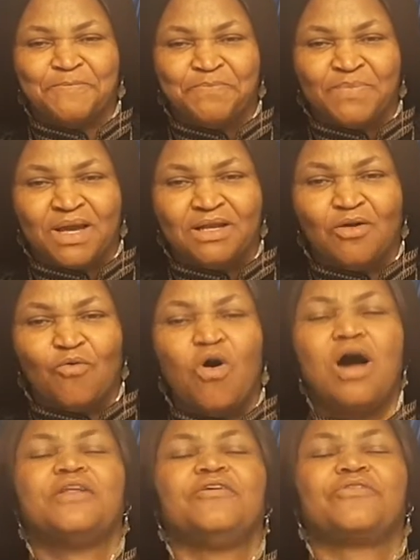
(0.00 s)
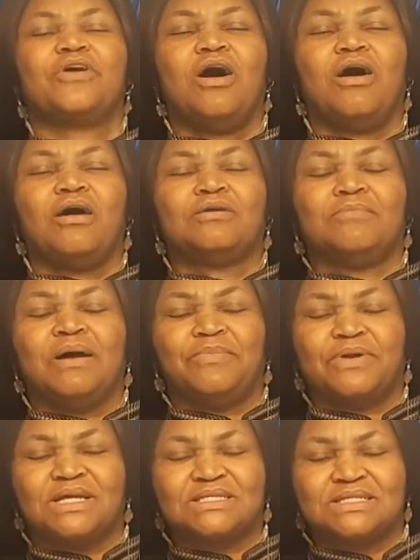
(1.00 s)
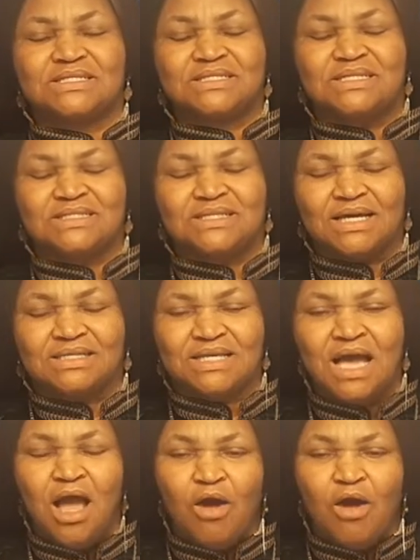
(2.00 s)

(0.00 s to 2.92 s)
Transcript: amen. the word of god my brothers and sisters